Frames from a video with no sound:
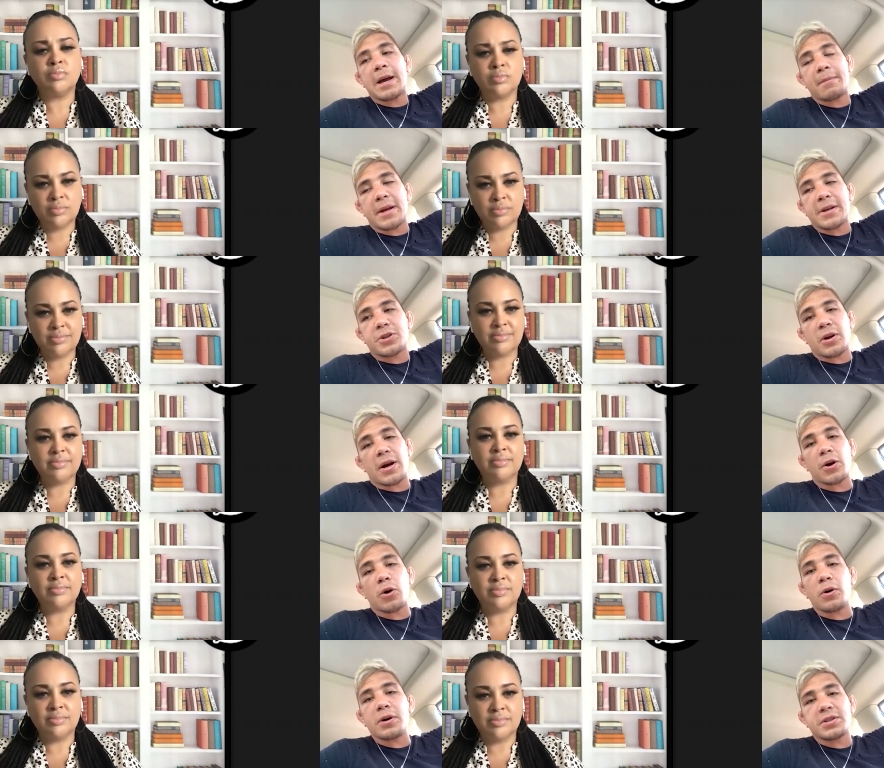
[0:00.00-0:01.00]
Speaker 1: and make sure I
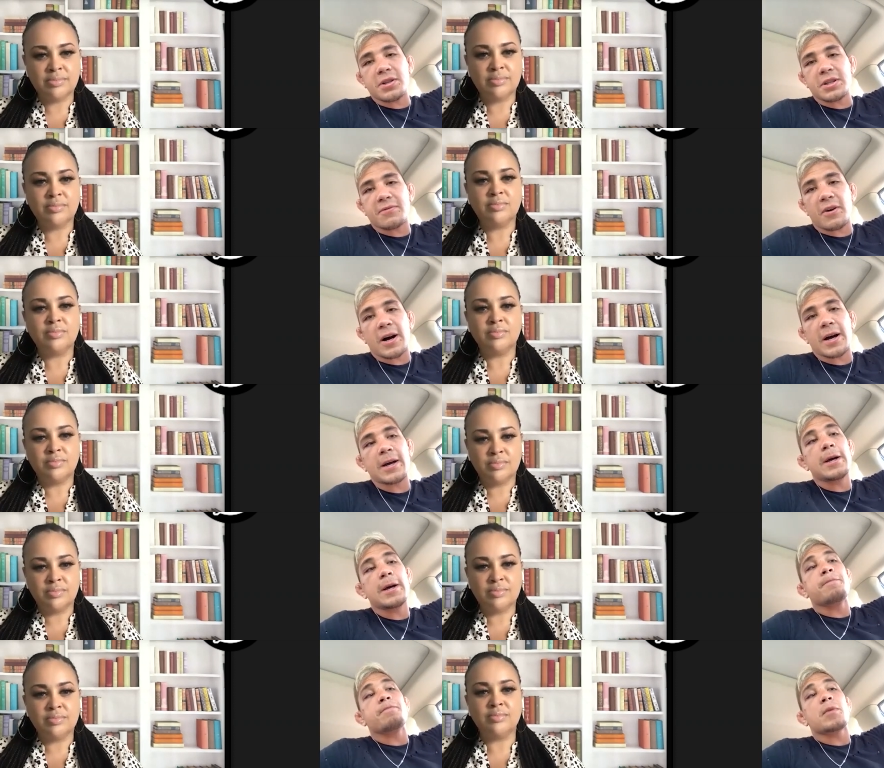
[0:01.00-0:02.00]
go into this fight,
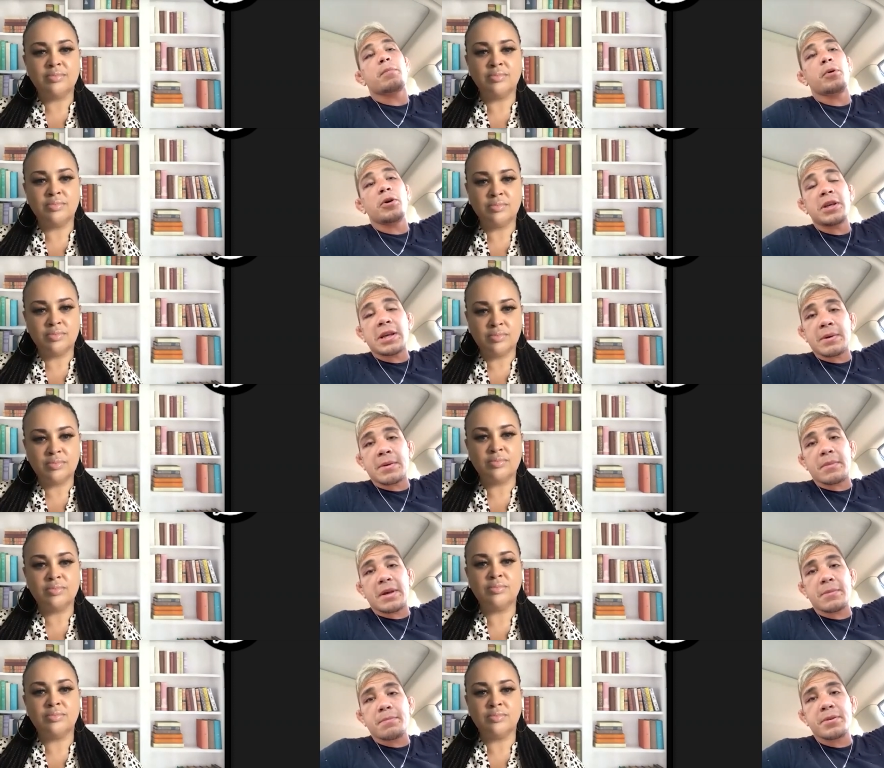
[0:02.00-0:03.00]
putting him in,
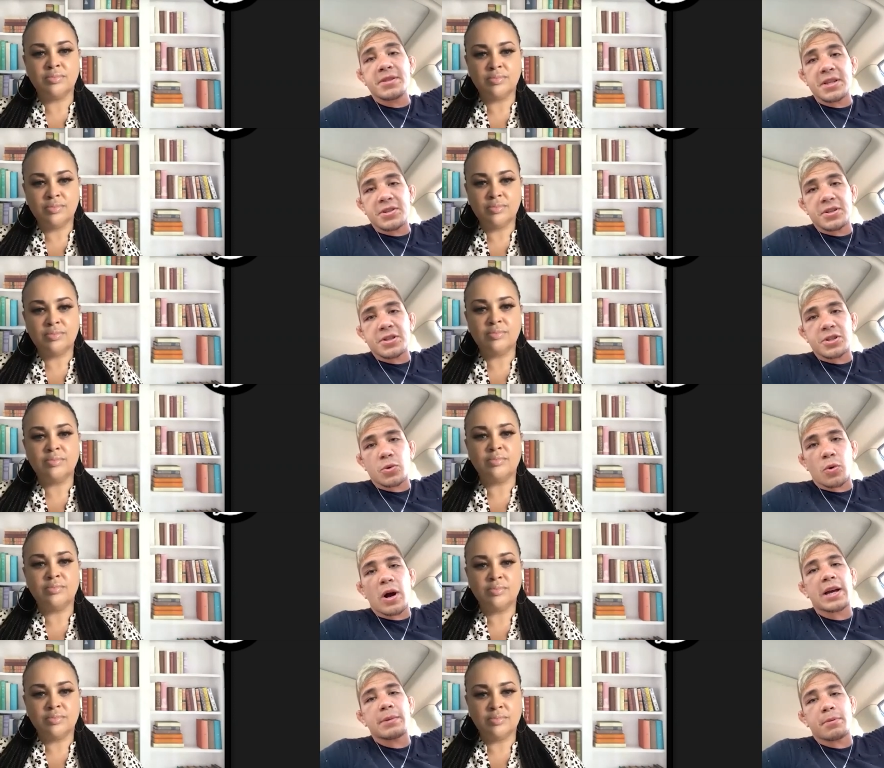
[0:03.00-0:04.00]
in positions to
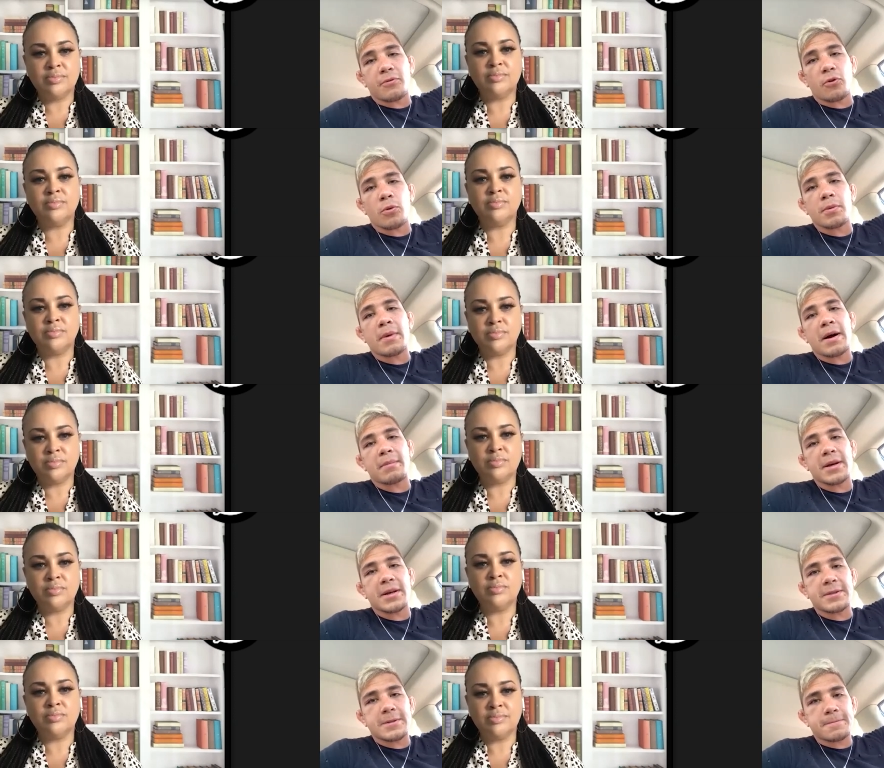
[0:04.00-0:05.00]
where I can perform at my
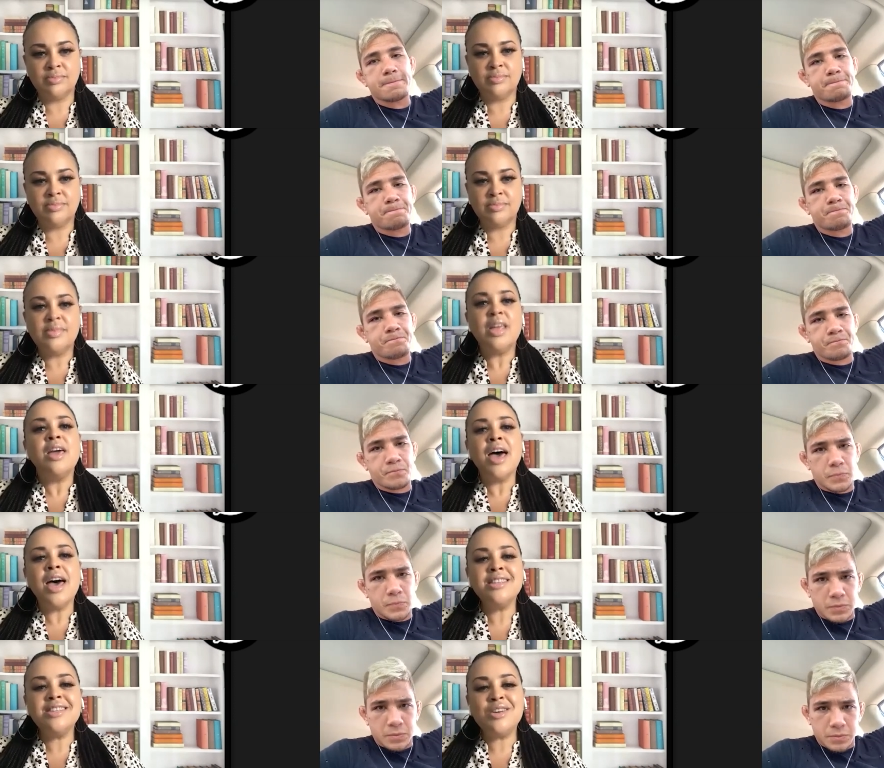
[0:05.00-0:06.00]
best.
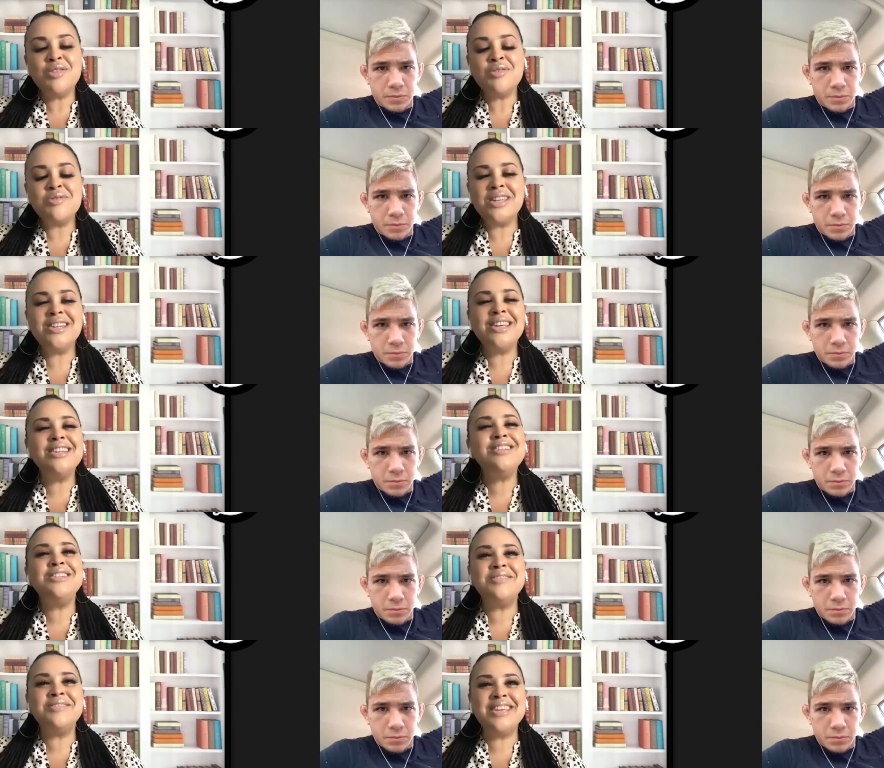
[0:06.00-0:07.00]
Speaker 2: And so in,
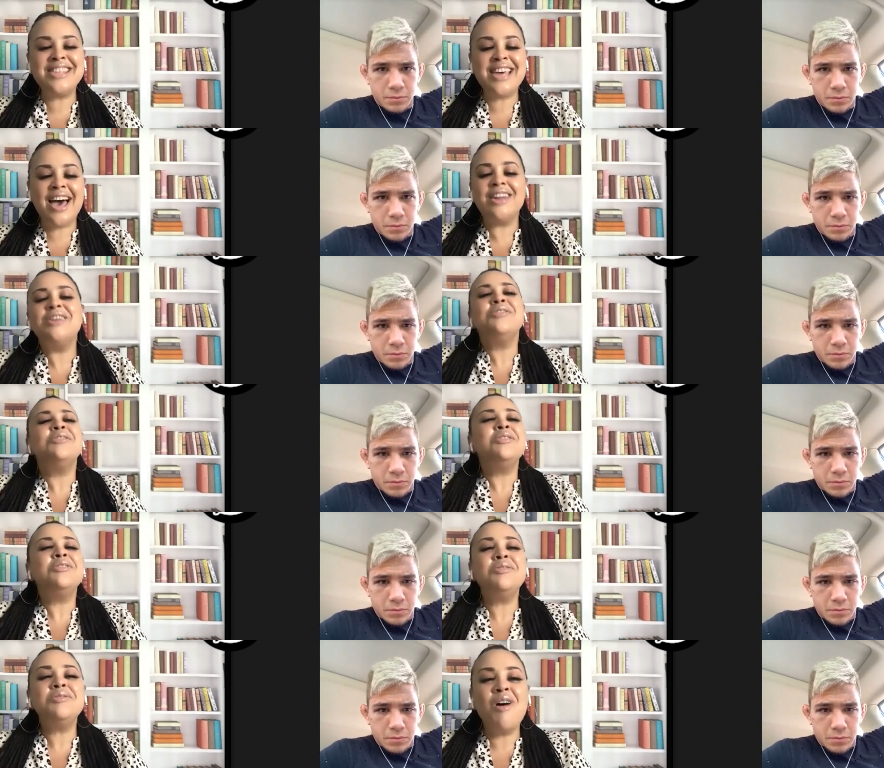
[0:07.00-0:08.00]
in doing that,
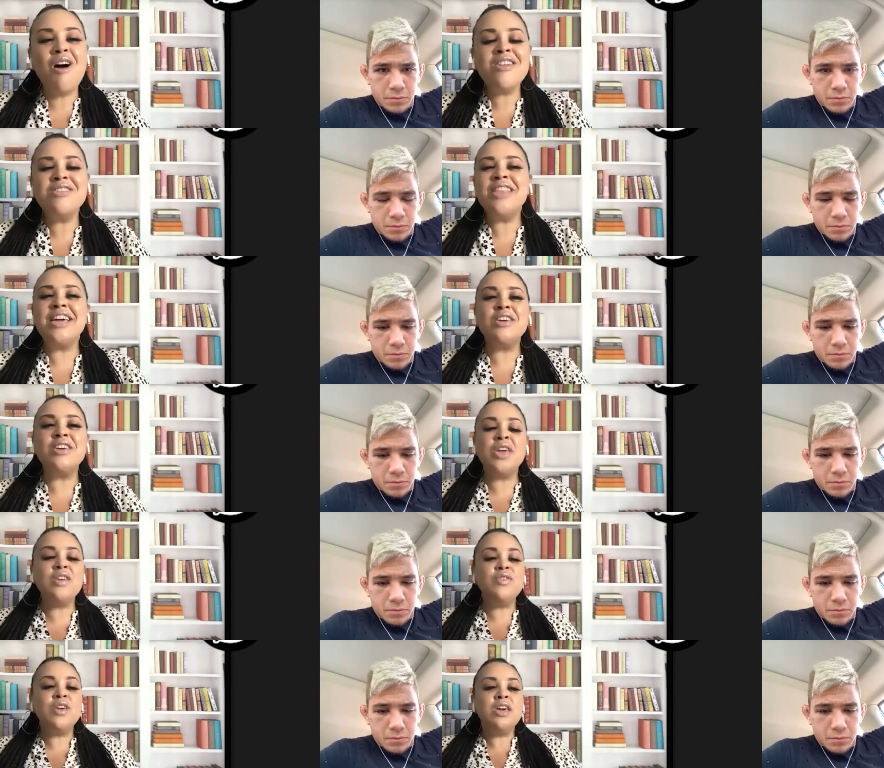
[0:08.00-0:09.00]
who are you? Like if,
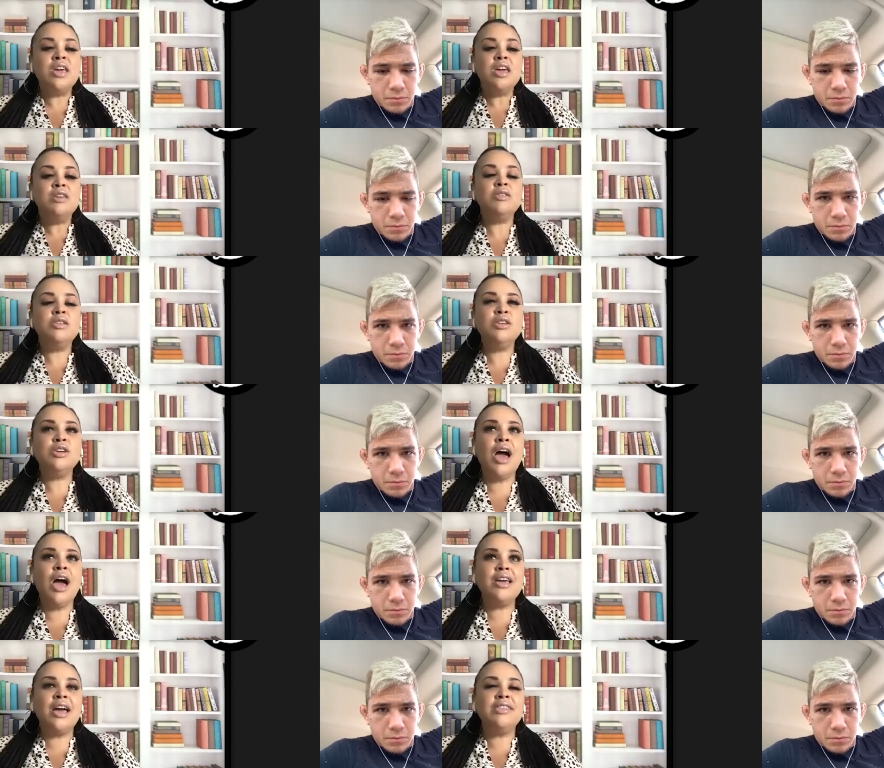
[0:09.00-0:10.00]
if
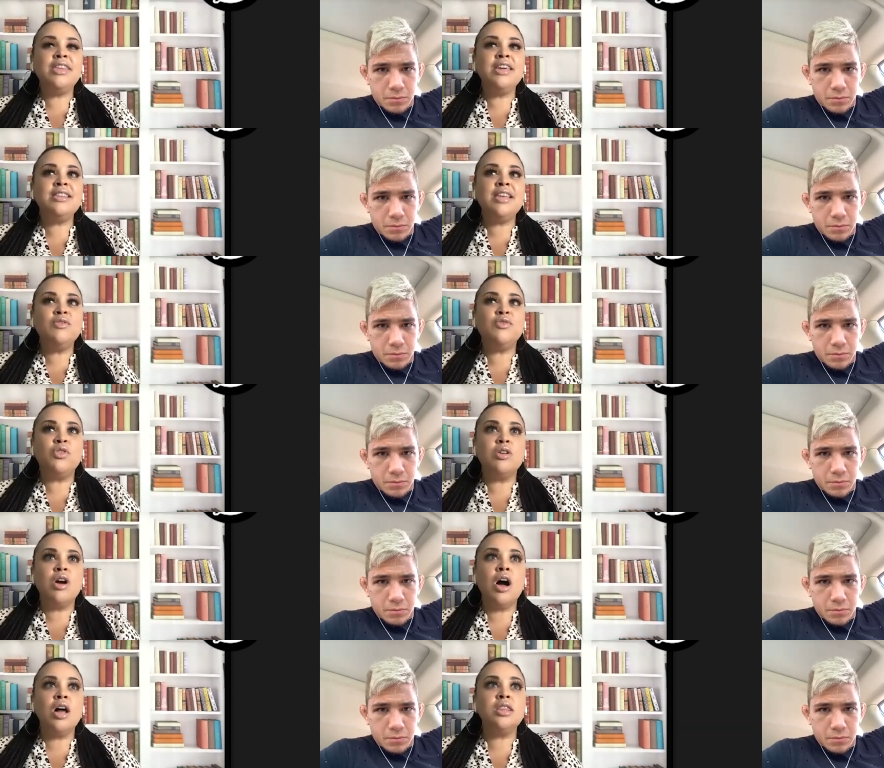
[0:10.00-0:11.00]
I think that for
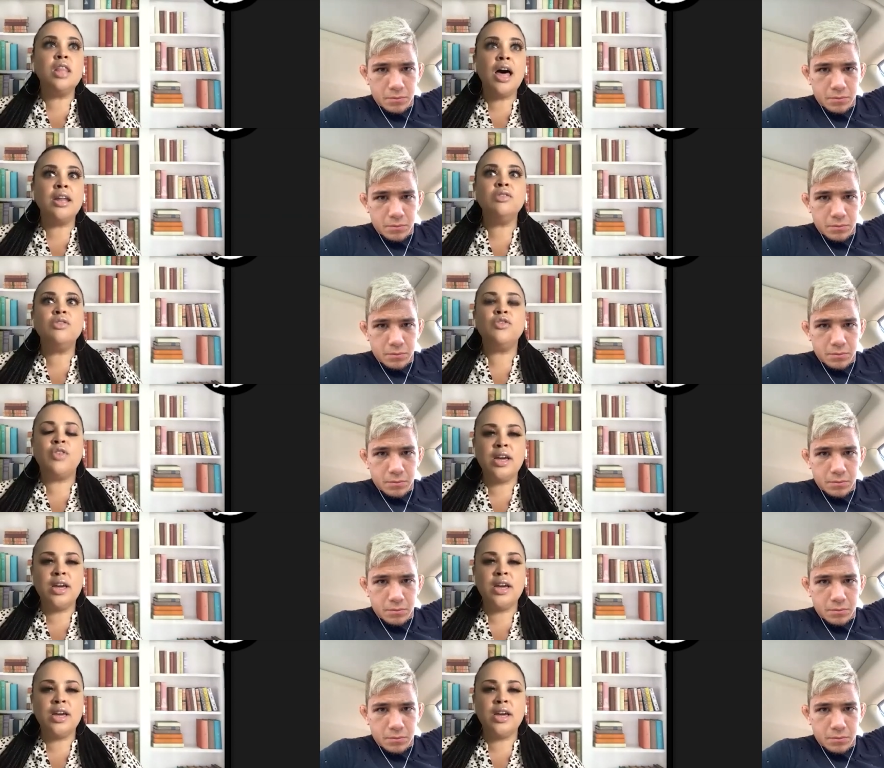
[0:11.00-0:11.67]
a lot of